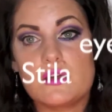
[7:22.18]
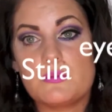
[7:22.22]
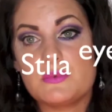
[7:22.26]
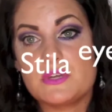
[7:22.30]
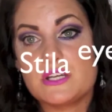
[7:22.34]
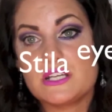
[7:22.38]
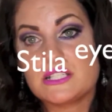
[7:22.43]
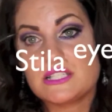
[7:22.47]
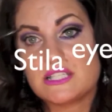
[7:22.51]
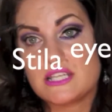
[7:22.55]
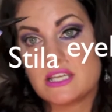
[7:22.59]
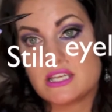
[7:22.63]
I'm
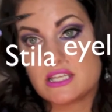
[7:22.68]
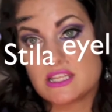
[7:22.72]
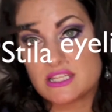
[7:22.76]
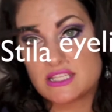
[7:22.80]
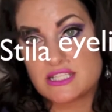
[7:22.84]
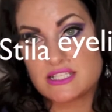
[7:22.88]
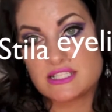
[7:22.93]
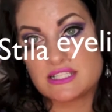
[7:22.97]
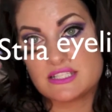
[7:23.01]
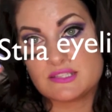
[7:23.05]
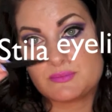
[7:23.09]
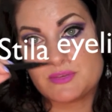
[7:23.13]
going to take,
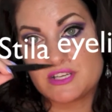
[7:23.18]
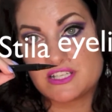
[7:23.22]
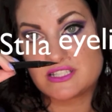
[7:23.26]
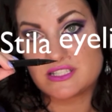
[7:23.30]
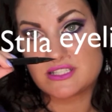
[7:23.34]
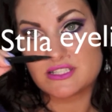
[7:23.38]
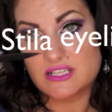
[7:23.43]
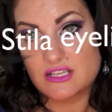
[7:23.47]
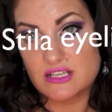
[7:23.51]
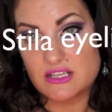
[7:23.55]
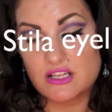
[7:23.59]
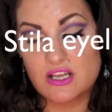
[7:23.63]
this is my
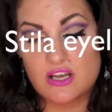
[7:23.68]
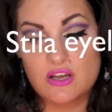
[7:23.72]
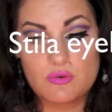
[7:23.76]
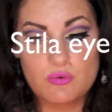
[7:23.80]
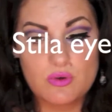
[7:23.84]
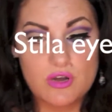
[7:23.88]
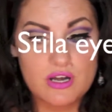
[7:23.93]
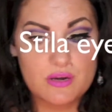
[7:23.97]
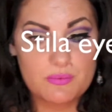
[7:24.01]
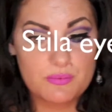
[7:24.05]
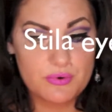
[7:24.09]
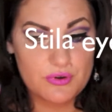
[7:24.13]
Stila
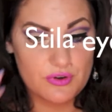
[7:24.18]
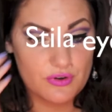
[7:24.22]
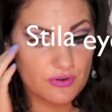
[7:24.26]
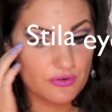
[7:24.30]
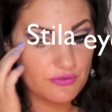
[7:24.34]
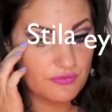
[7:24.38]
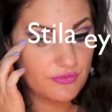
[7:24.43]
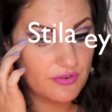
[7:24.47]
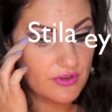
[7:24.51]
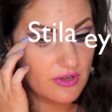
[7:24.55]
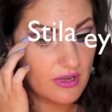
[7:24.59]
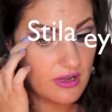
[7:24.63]

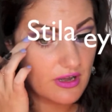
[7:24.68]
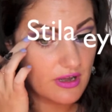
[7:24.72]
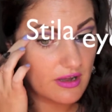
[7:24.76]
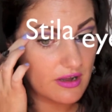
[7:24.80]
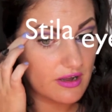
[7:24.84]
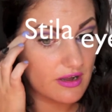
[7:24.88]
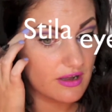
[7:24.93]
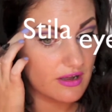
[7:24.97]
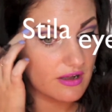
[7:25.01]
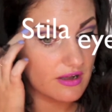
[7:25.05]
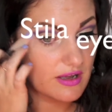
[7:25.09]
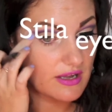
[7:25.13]
waterproof.
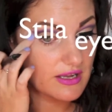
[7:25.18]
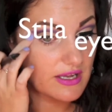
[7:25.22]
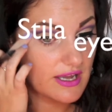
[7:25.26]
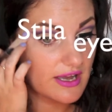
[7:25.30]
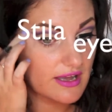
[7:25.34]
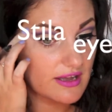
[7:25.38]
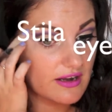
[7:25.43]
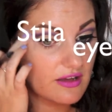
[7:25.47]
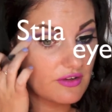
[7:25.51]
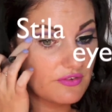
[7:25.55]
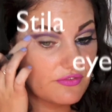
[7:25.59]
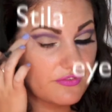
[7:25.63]

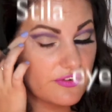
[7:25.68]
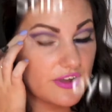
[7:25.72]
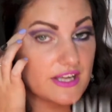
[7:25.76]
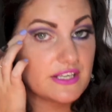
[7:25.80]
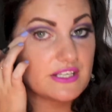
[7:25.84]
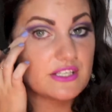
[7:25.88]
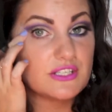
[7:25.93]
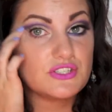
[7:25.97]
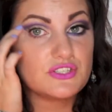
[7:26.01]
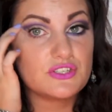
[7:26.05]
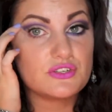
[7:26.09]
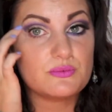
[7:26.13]
Again, I'll find
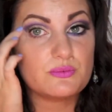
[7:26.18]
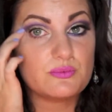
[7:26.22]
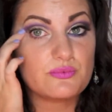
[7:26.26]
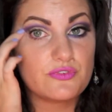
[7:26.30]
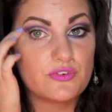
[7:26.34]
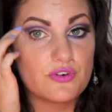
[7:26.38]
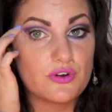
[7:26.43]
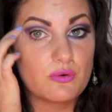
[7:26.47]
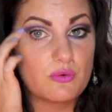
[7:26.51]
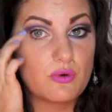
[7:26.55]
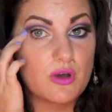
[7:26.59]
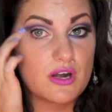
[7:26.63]
a dupe
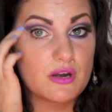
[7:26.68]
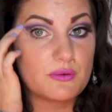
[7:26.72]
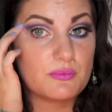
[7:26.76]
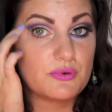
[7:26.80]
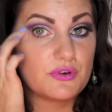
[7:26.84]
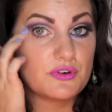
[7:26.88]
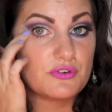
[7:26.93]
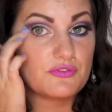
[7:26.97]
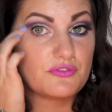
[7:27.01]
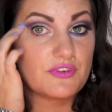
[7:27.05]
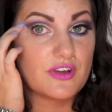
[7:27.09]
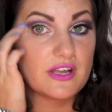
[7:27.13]
for a
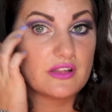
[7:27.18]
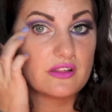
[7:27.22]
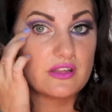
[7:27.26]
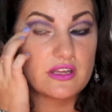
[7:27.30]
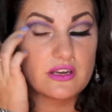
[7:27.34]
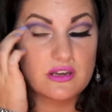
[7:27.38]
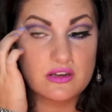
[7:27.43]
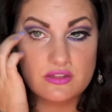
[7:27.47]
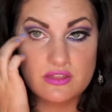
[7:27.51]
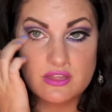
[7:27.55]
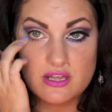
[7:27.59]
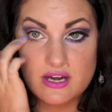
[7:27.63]
waterproof
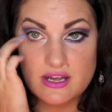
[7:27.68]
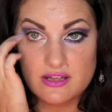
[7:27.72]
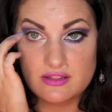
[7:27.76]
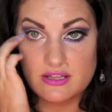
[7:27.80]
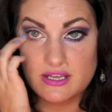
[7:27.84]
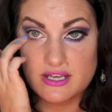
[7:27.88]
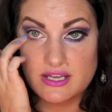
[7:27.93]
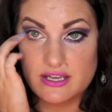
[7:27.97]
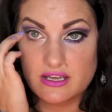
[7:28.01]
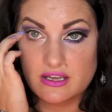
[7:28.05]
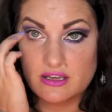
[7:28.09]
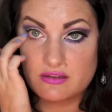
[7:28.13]
eyeliner that I
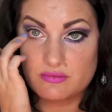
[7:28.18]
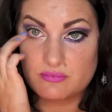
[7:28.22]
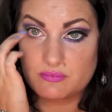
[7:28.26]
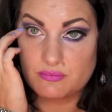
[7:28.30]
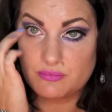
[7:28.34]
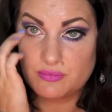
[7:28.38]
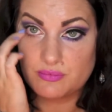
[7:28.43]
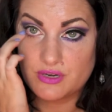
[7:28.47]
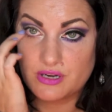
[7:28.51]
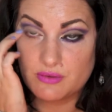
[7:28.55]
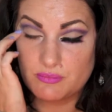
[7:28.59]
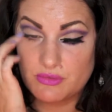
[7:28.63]
like,
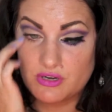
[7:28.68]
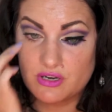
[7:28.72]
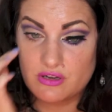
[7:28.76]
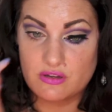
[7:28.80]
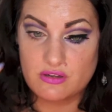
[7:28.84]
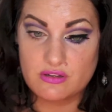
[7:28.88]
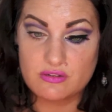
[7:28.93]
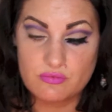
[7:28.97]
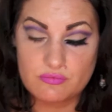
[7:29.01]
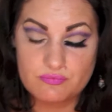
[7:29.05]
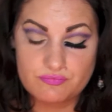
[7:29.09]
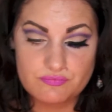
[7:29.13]
but I'm
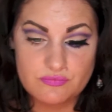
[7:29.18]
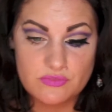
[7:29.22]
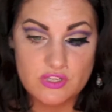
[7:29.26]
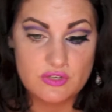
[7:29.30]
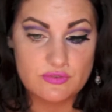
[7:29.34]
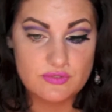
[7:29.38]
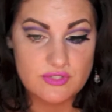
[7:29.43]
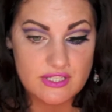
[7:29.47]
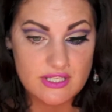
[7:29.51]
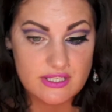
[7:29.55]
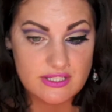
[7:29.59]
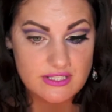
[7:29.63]
going to
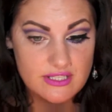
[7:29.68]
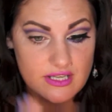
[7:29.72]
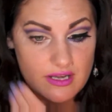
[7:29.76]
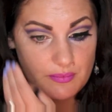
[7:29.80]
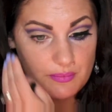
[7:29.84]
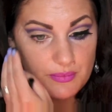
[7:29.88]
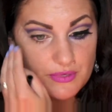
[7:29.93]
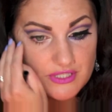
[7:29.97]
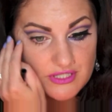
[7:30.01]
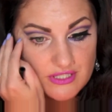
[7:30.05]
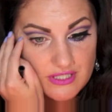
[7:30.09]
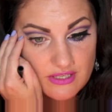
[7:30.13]
use this
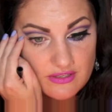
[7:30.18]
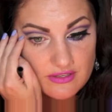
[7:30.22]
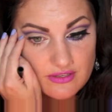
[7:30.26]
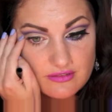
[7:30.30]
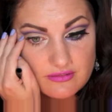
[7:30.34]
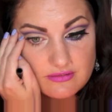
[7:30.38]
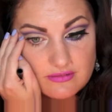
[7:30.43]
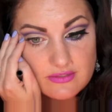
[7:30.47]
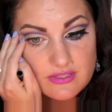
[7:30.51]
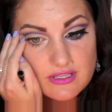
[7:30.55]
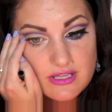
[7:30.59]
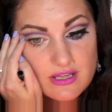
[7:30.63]
up until
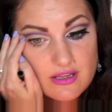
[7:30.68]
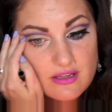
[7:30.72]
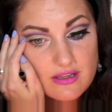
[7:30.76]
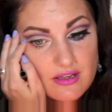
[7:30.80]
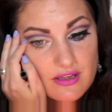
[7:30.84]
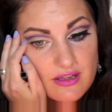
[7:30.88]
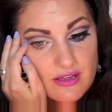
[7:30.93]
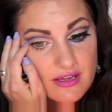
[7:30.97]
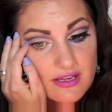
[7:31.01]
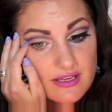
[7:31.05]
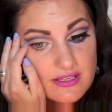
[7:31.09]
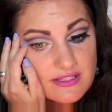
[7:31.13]

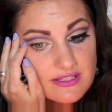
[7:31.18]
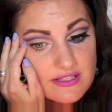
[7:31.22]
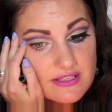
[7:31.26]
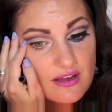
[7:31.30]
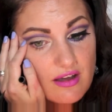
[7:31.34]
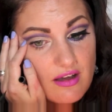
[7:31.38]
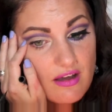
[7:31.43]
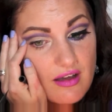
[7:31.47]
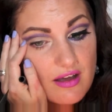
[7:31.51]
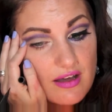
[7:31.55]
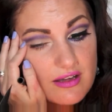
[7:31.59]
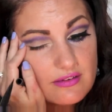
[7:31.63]
it's
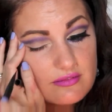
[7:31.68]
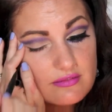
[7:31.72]
gone.